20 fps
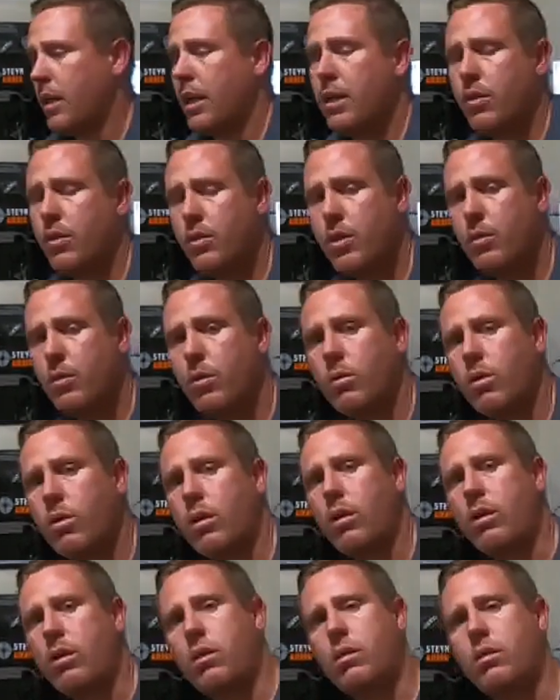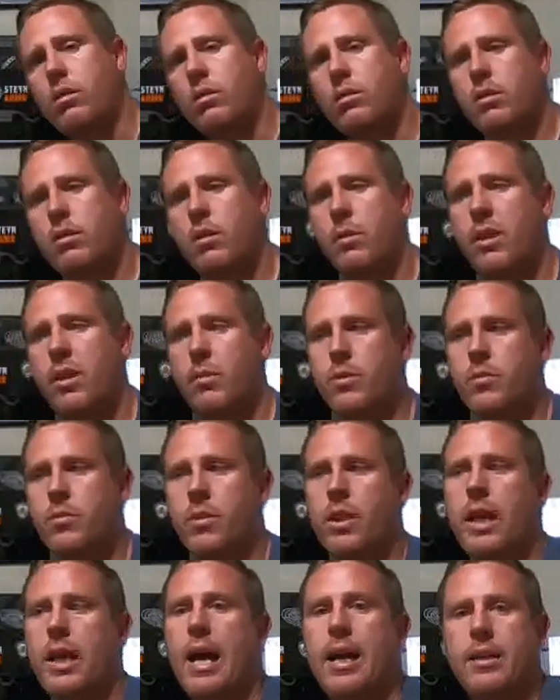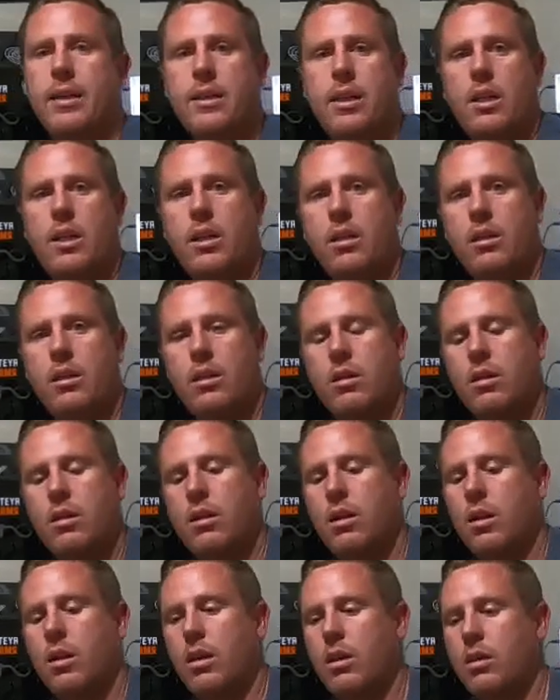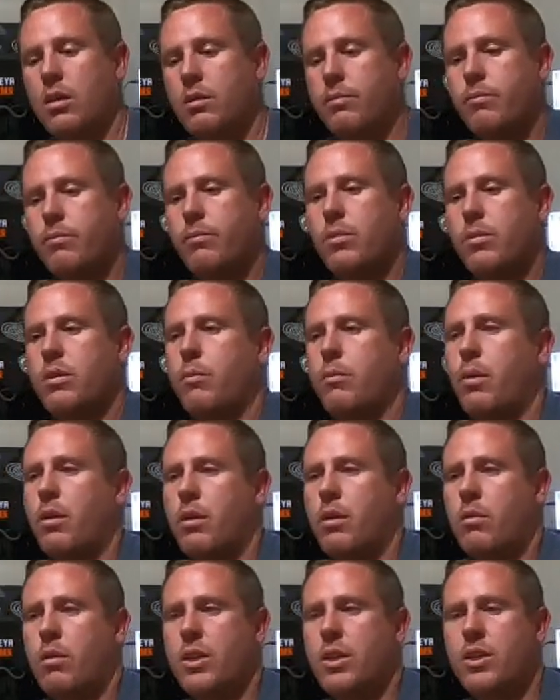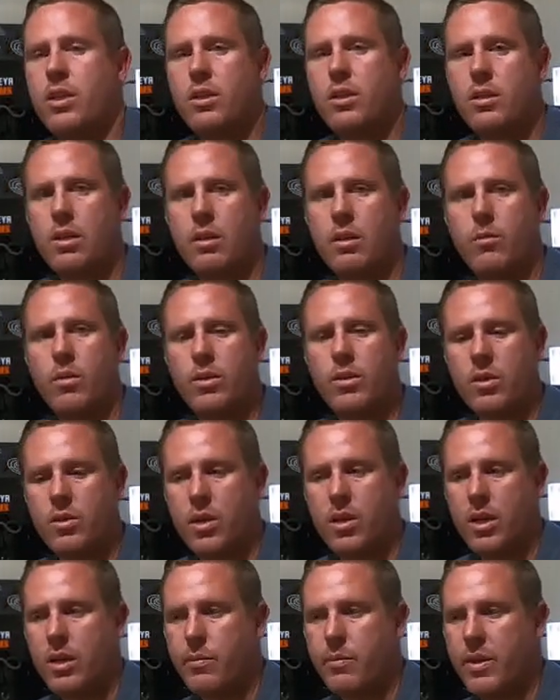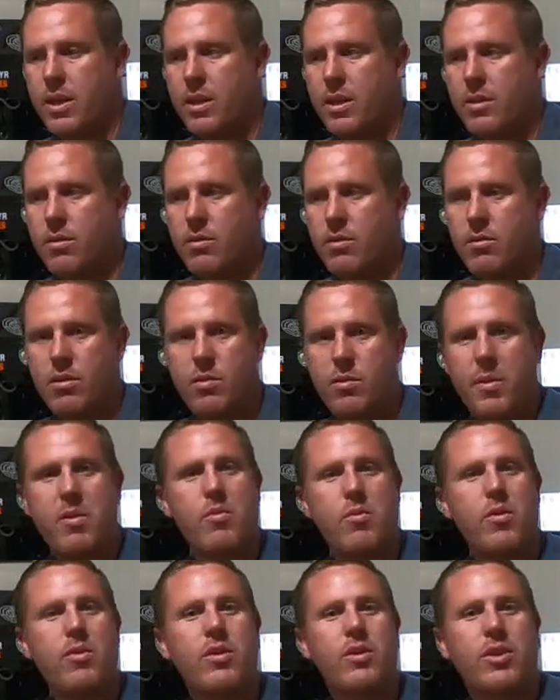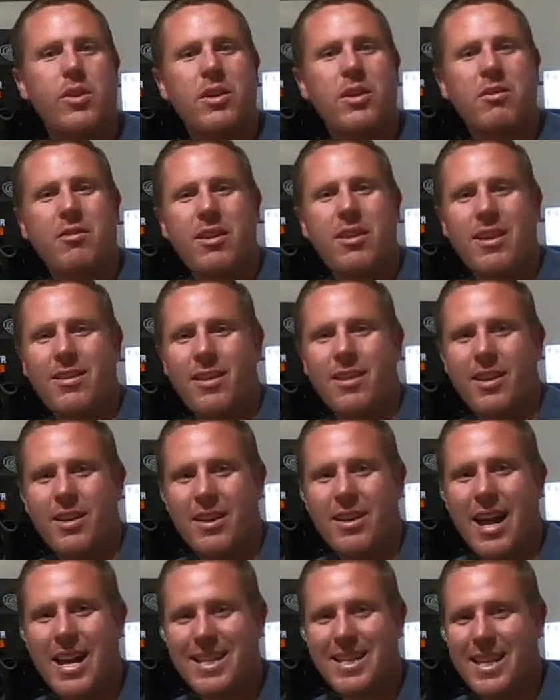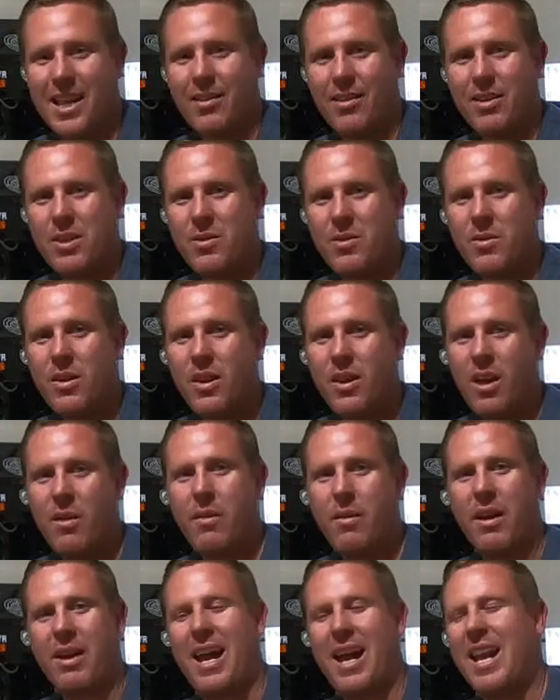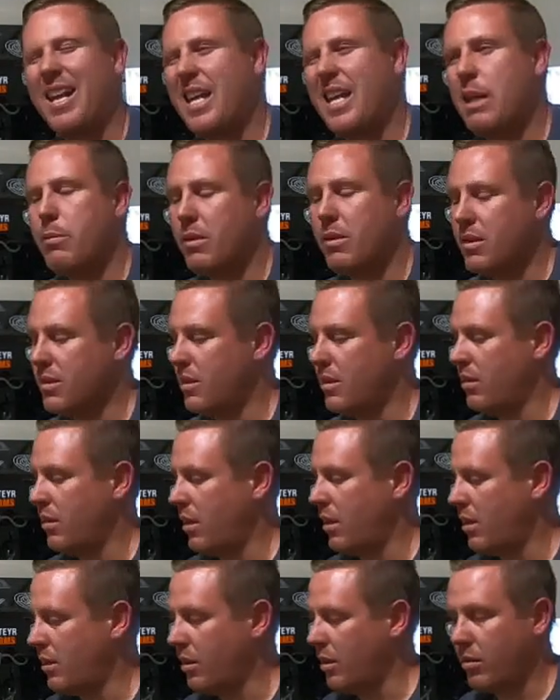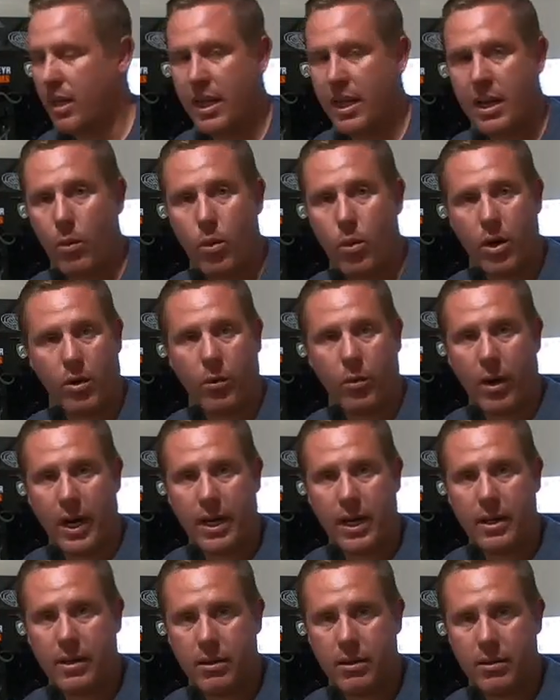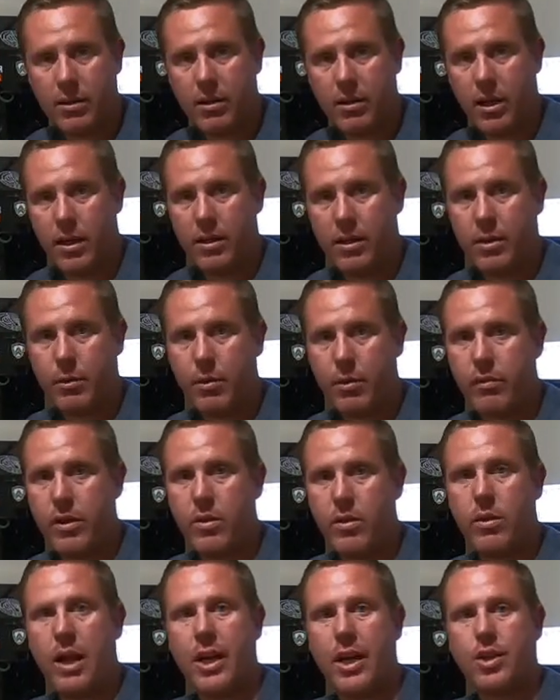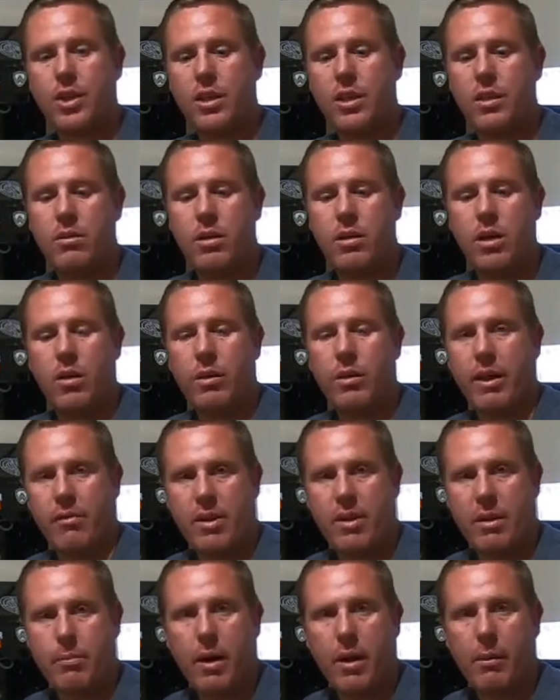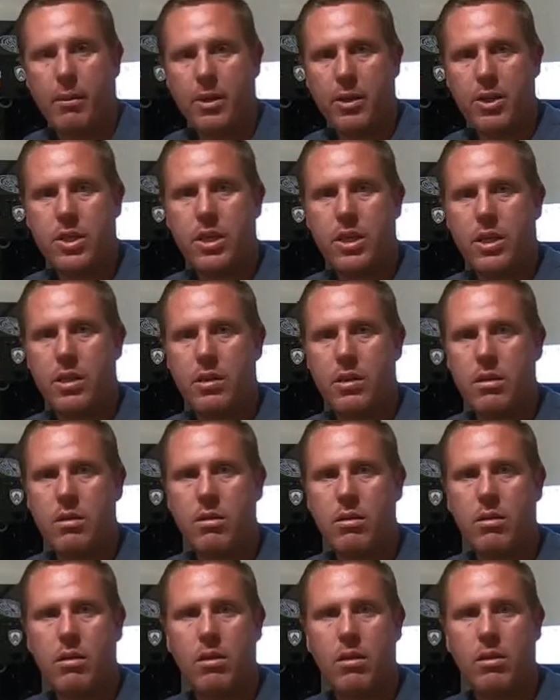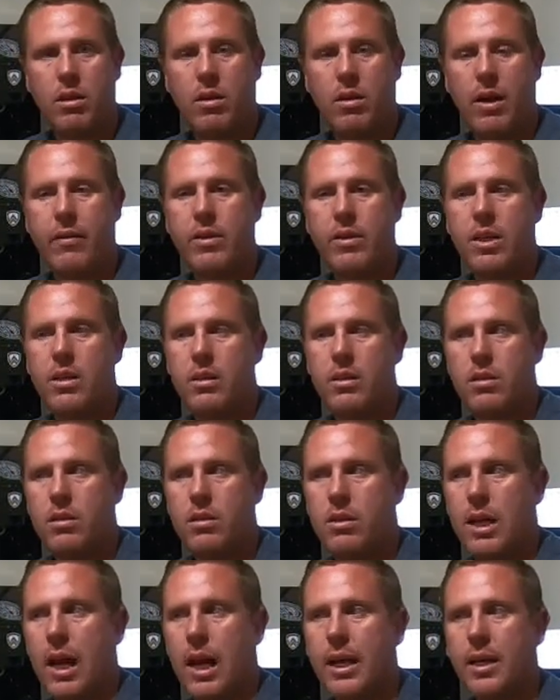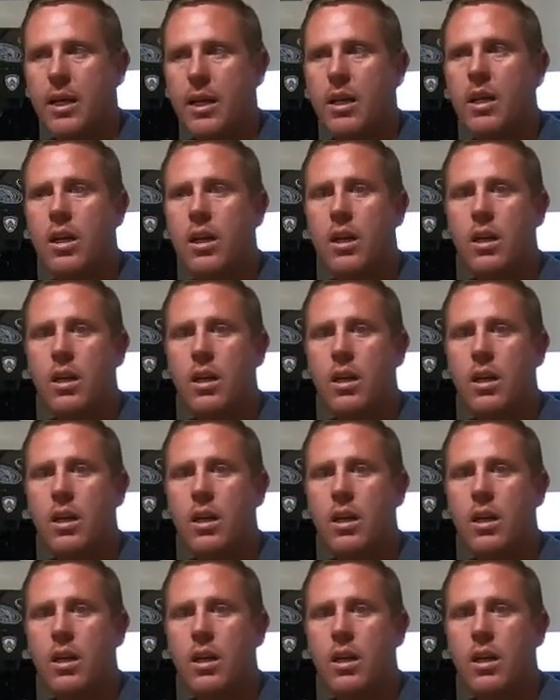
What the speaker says: know you were somebody that was really asking some pertinent questions, and it wasn't trying to be rude to you or anything and not tell you, but I'm kind of keeping this a little ahead. I want to write the review and actually get everything published and everything dotted.